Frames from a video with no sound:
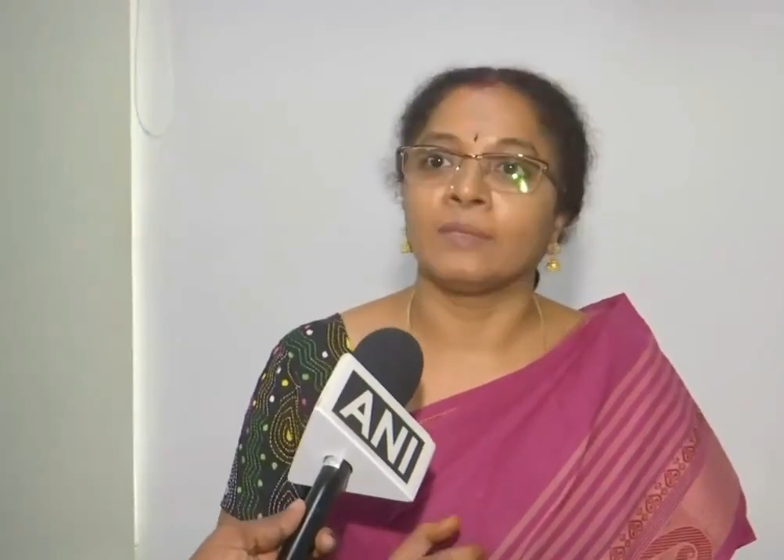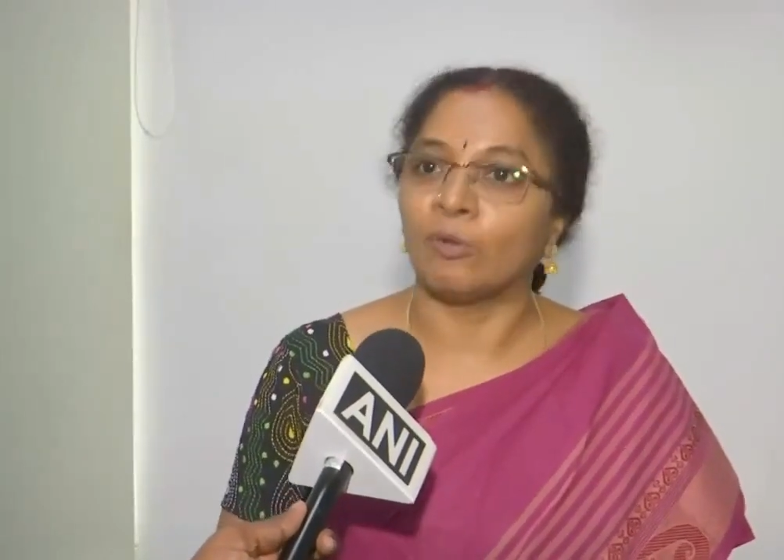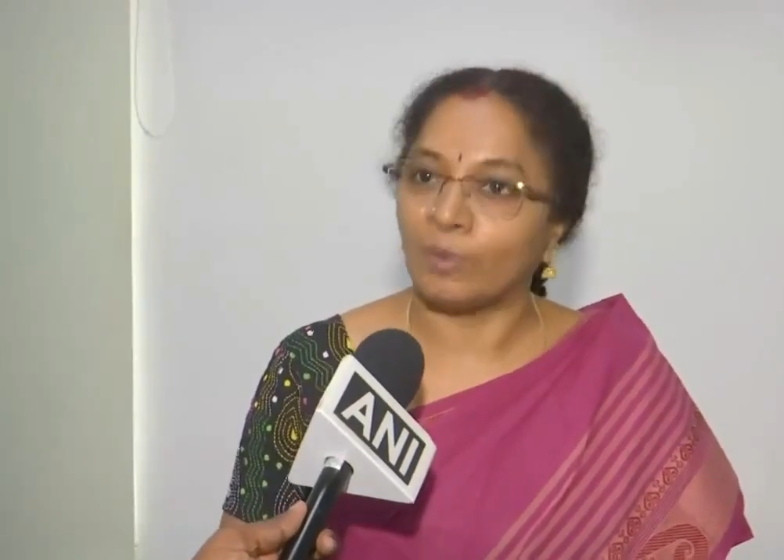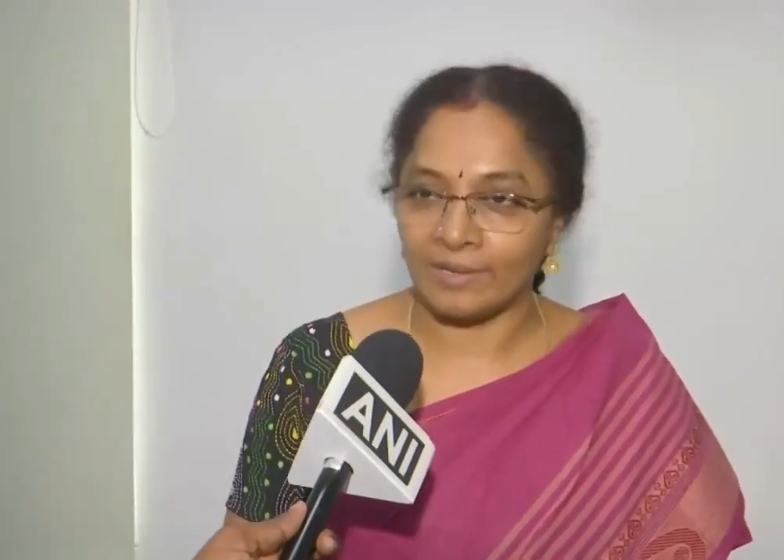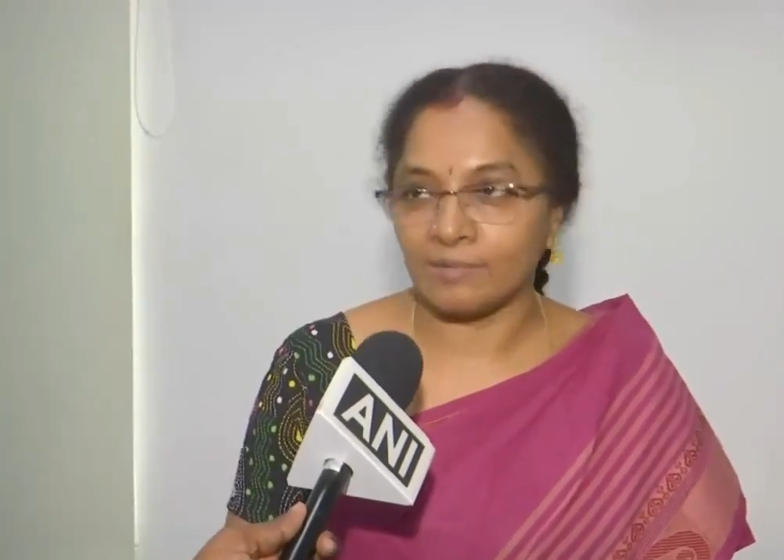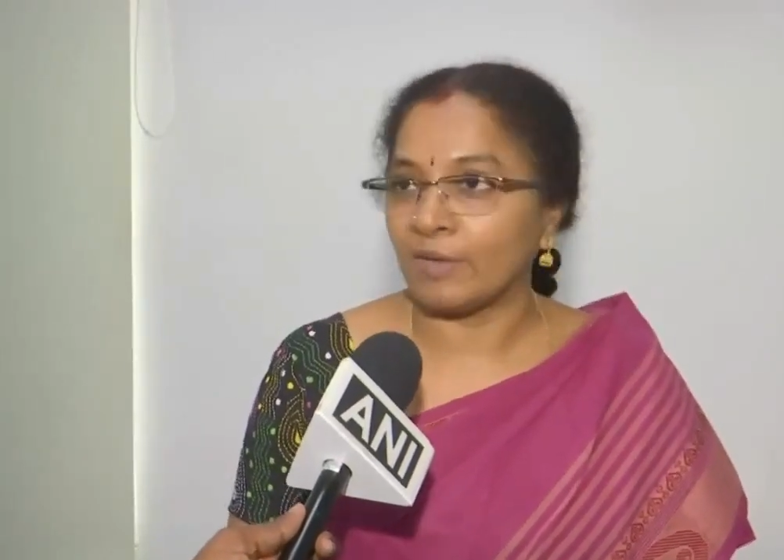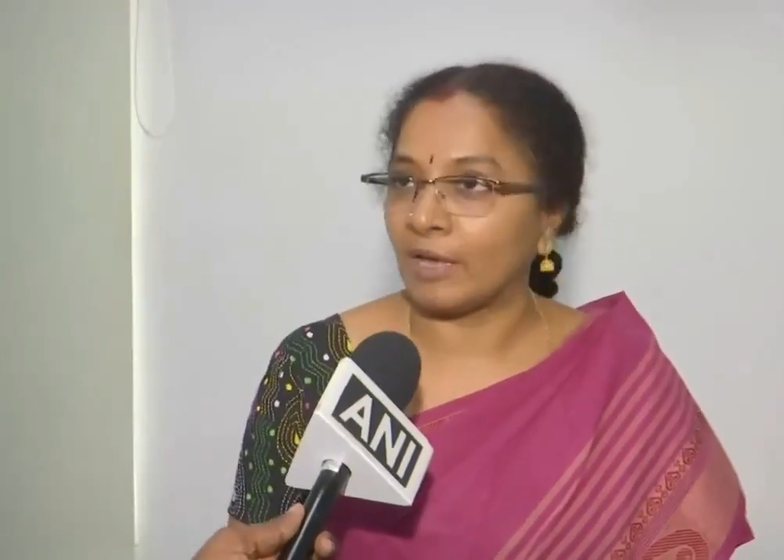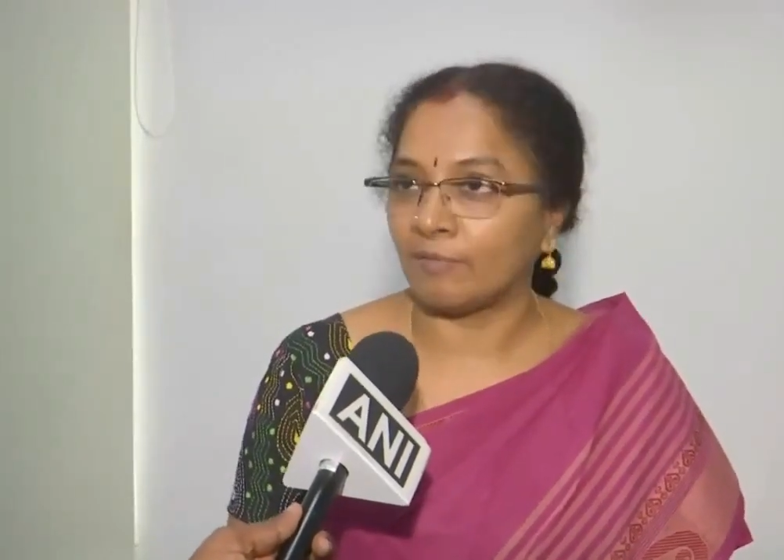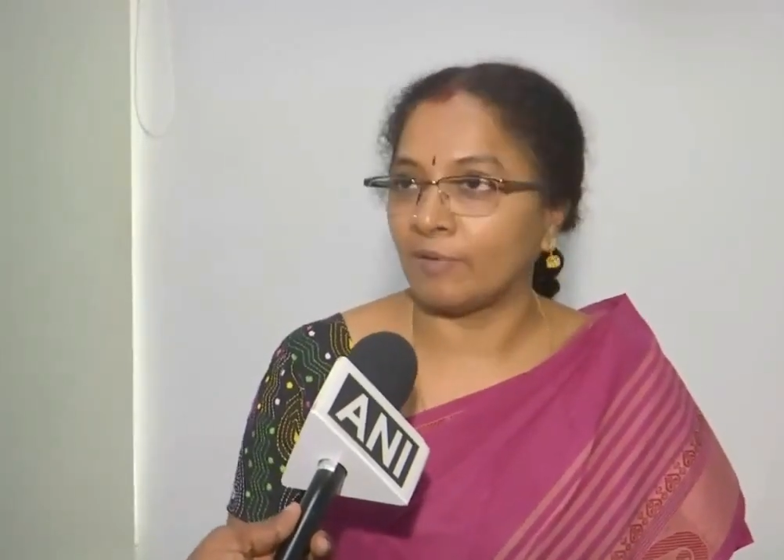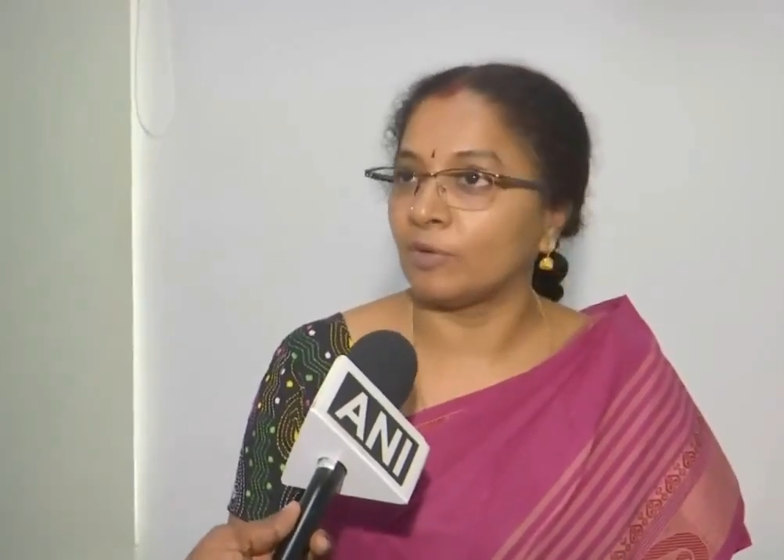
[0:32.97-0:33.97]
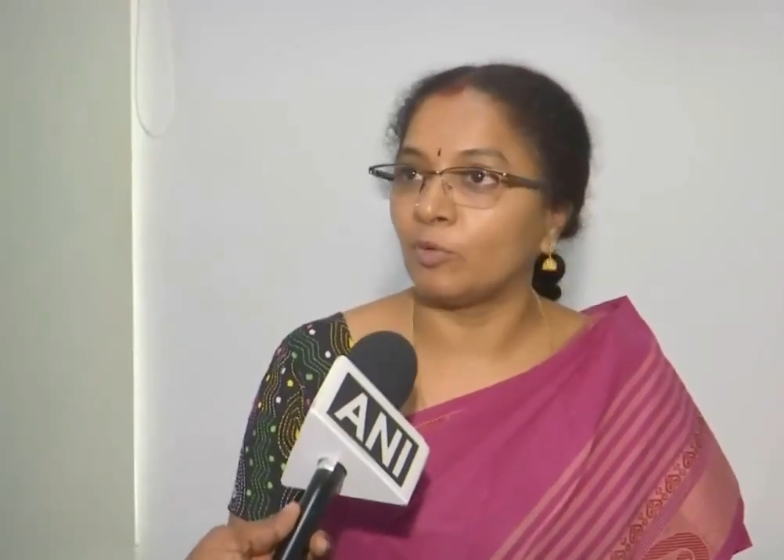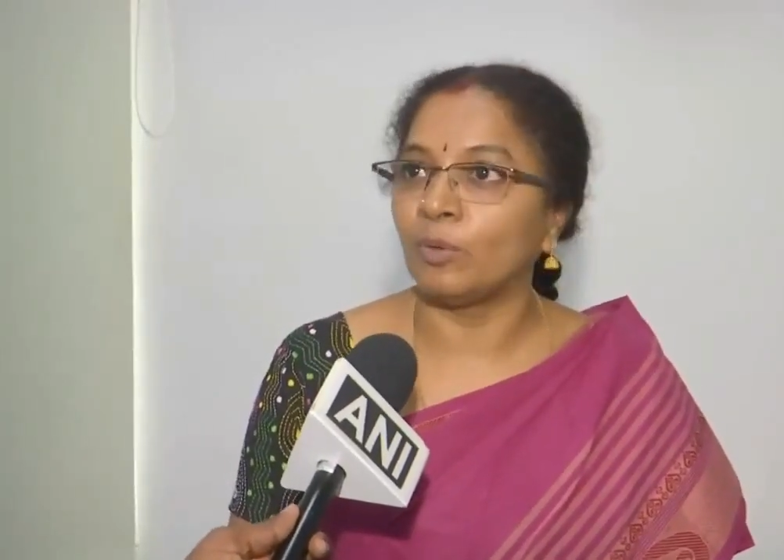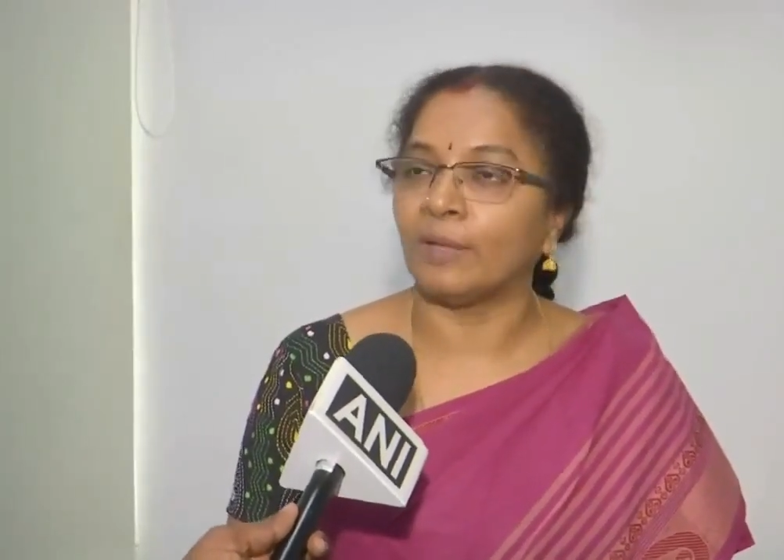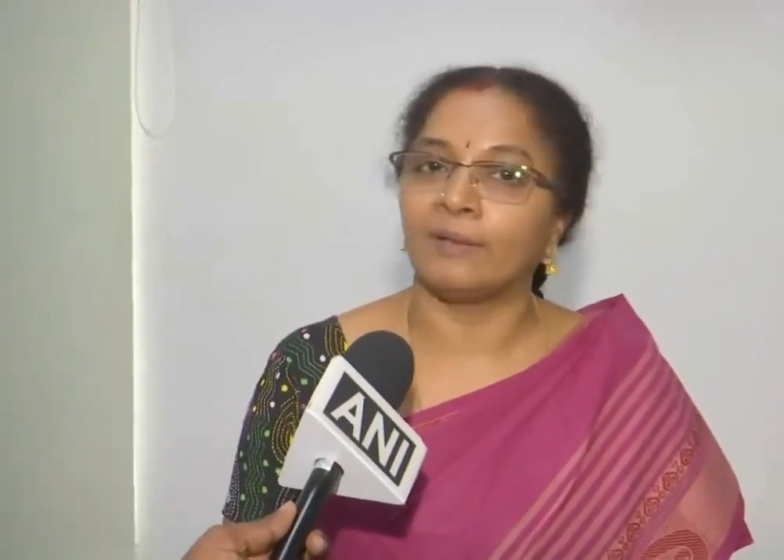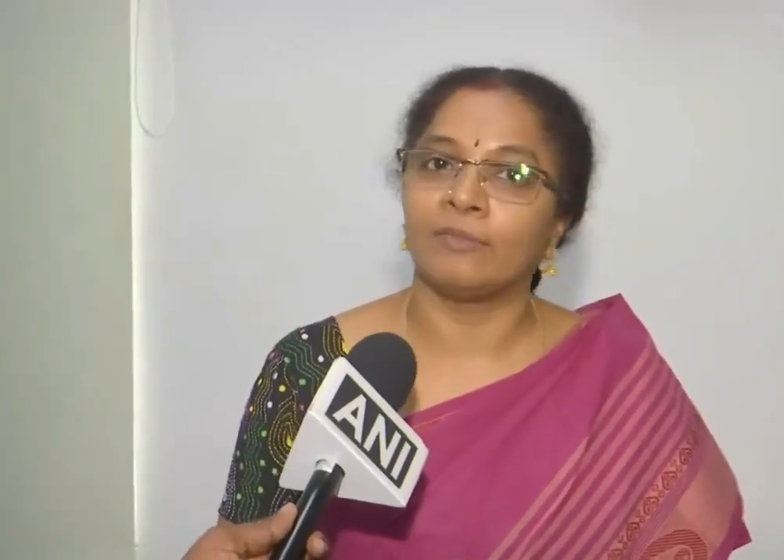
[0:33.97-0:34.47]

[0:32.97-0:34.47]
nowadays we have a ruler.